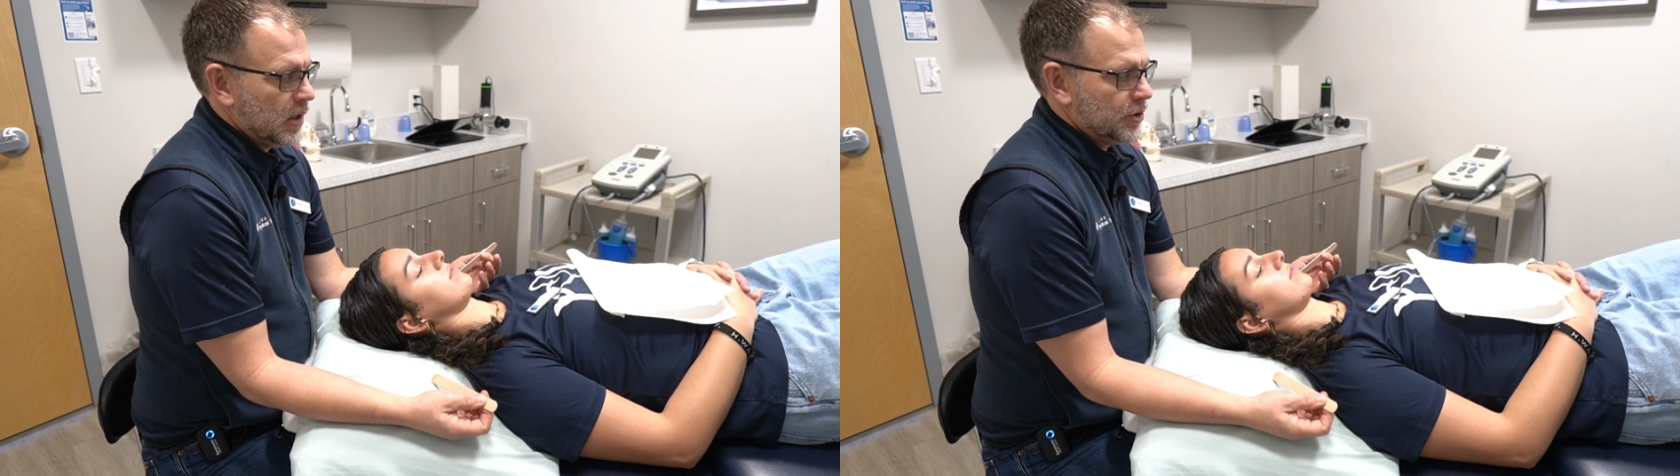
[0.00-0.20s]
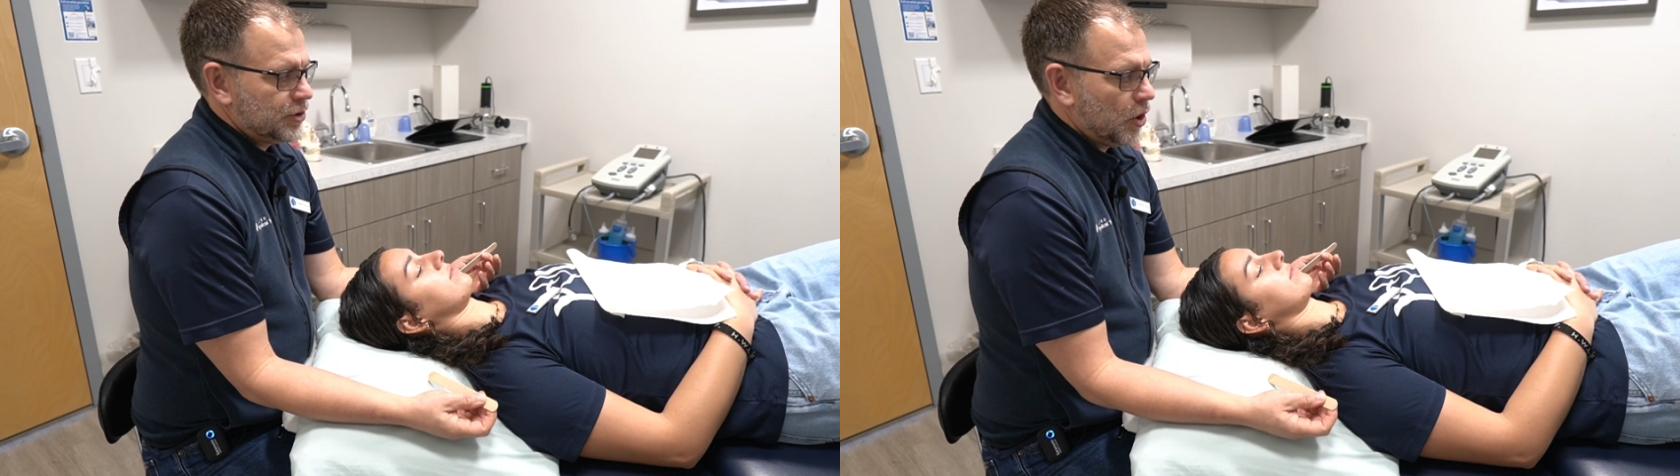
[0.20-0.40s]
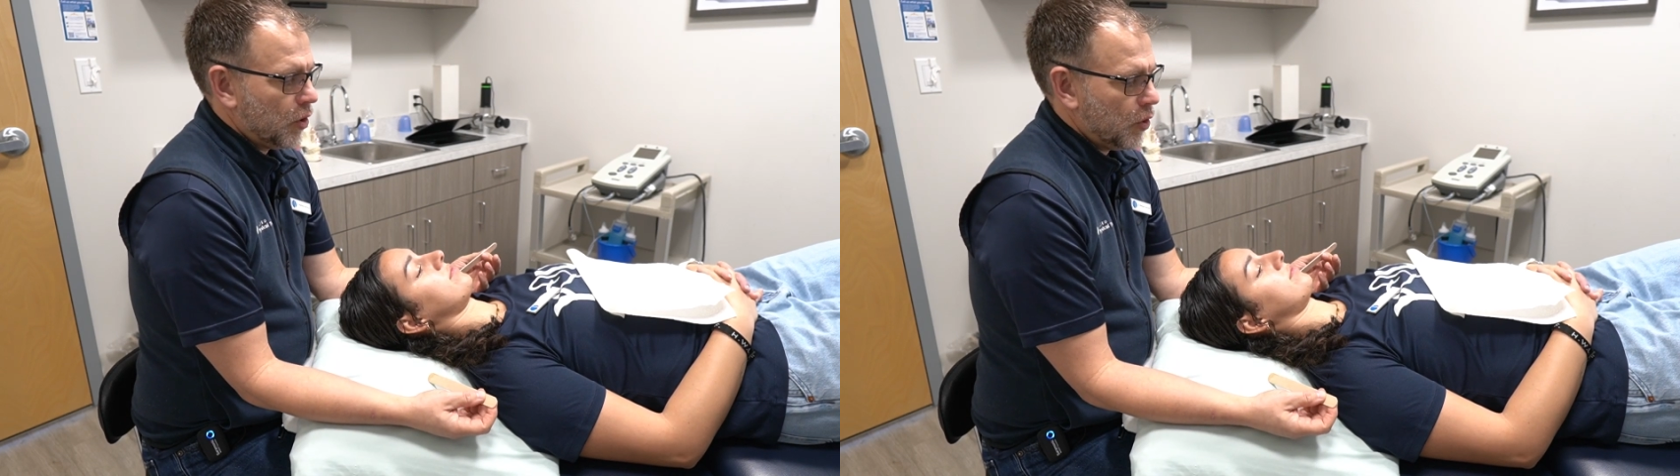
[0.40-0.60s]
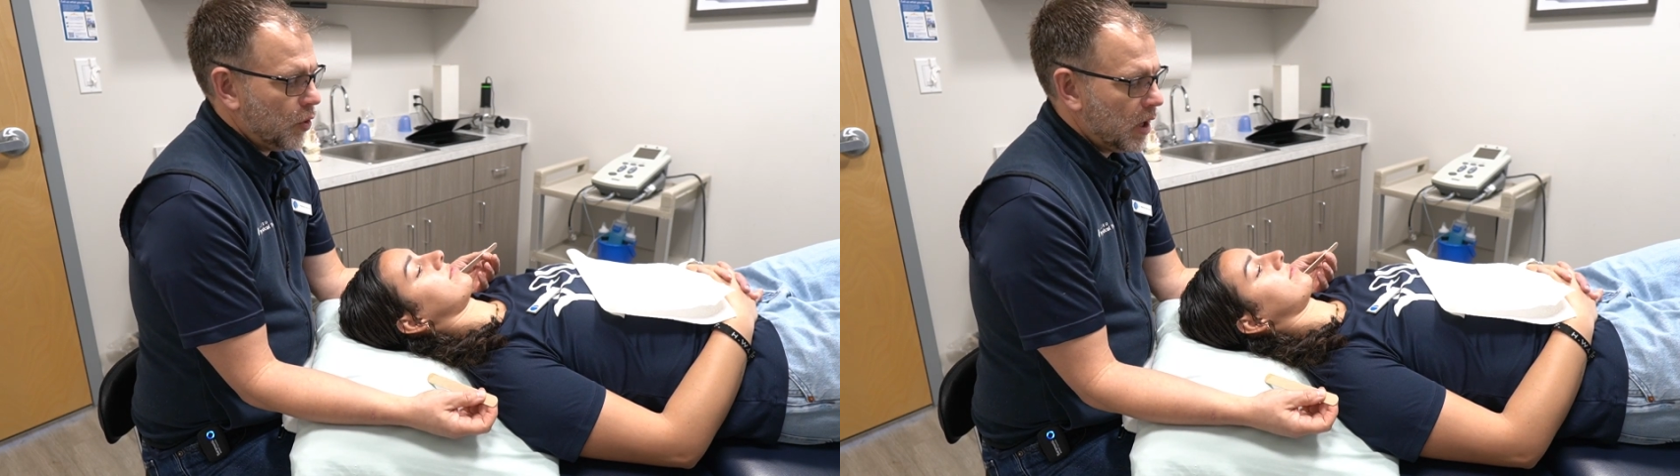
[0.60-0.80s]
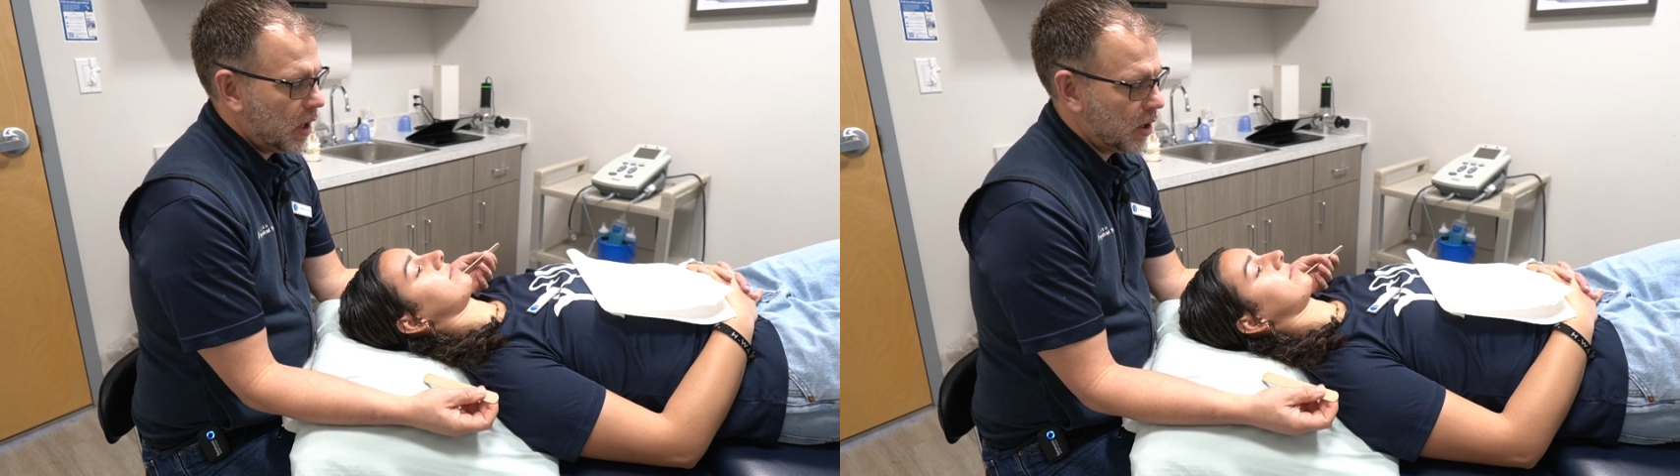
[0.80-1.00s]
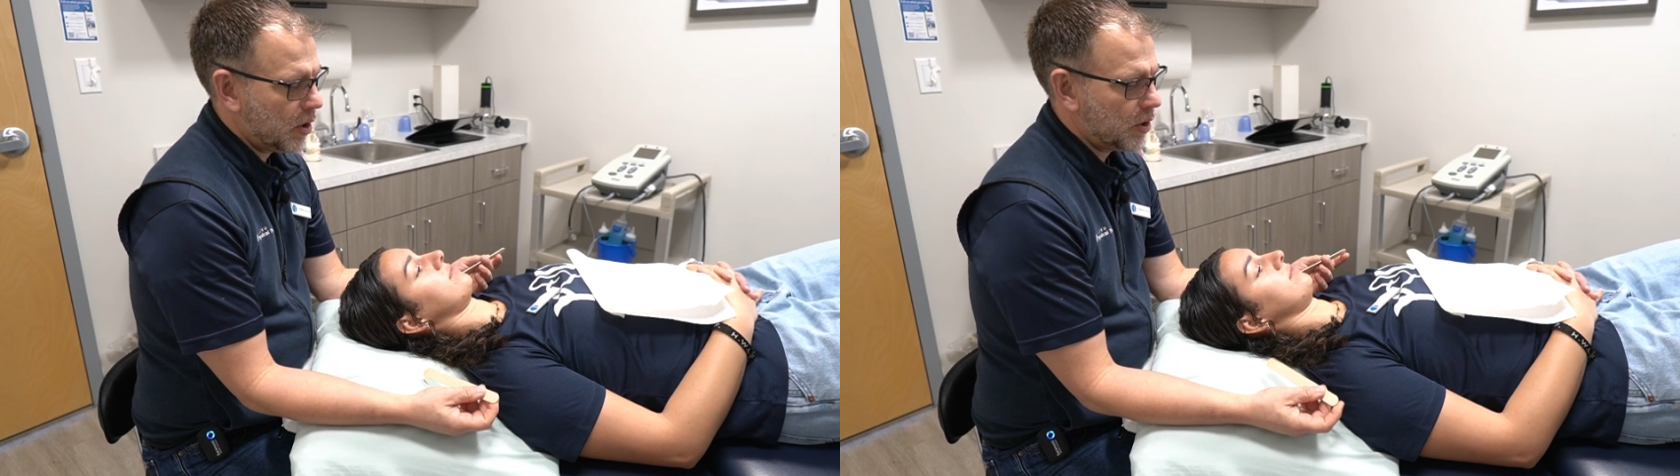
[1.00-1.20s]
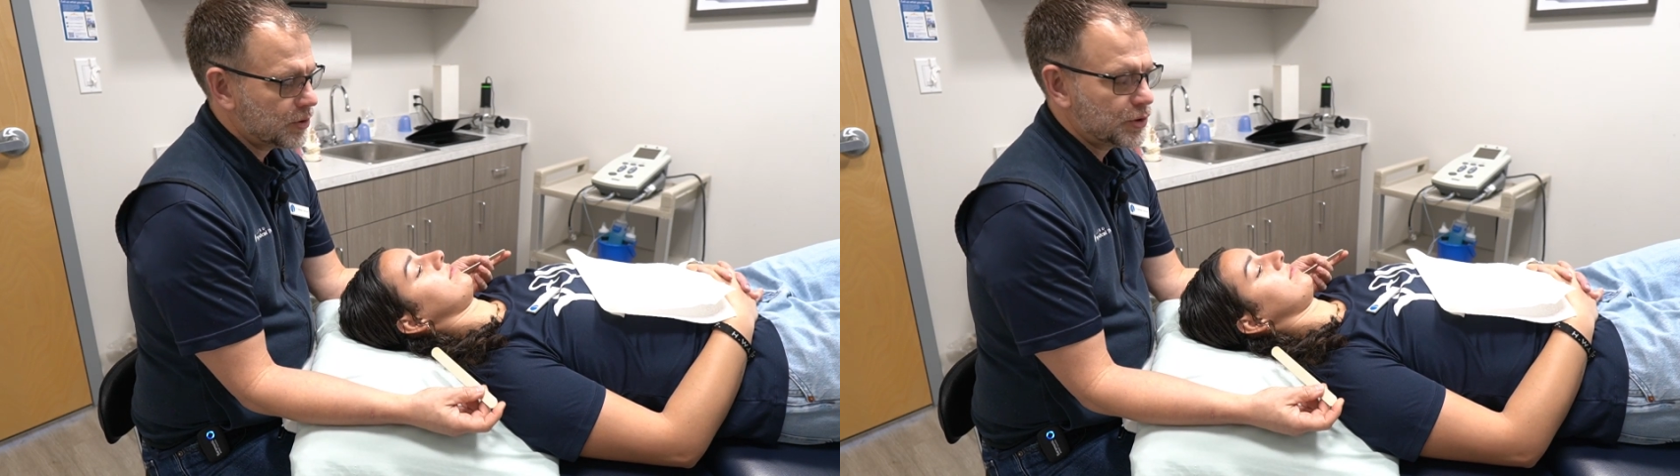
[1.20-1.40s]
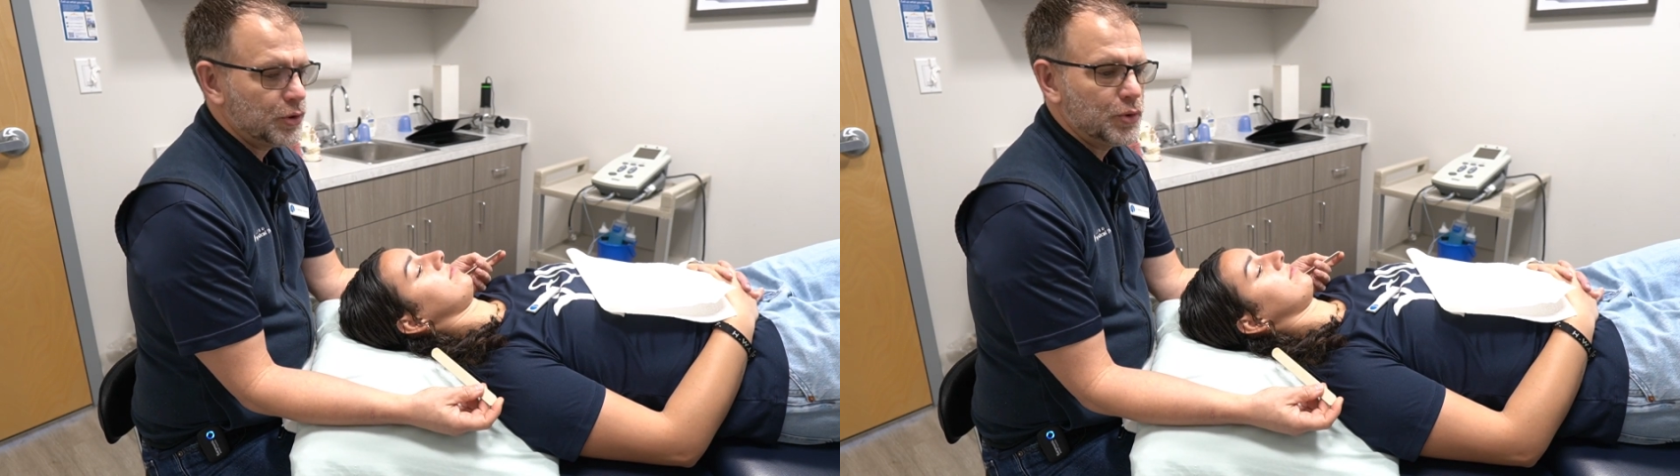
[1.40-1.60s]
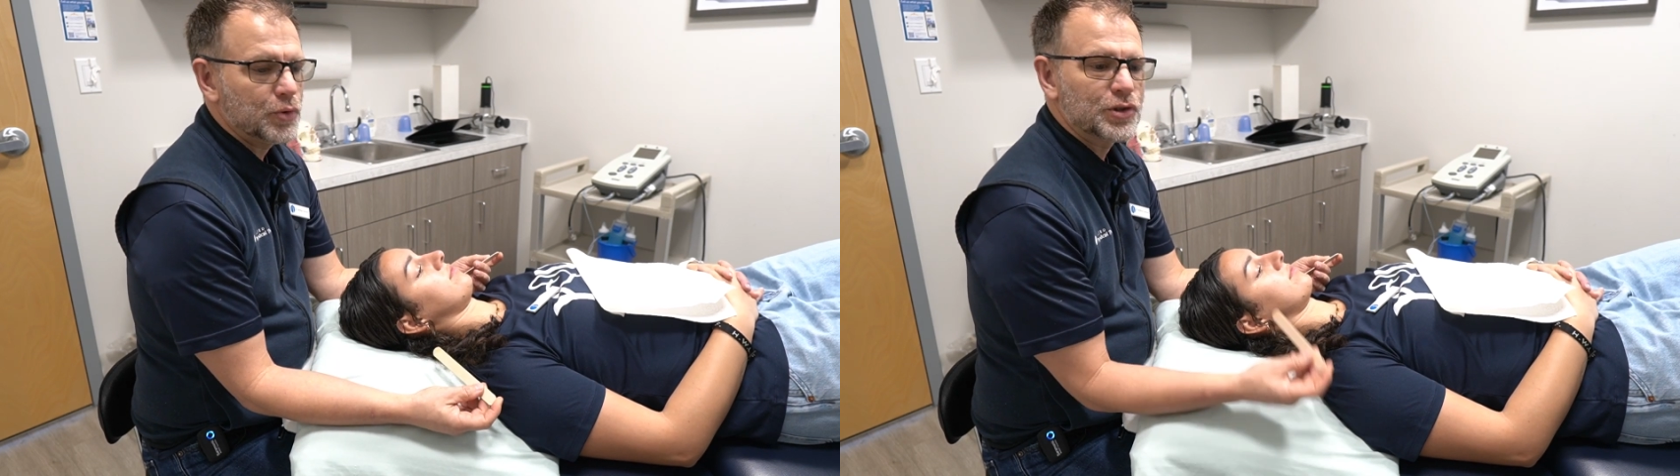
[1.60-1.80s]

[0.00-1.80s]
So to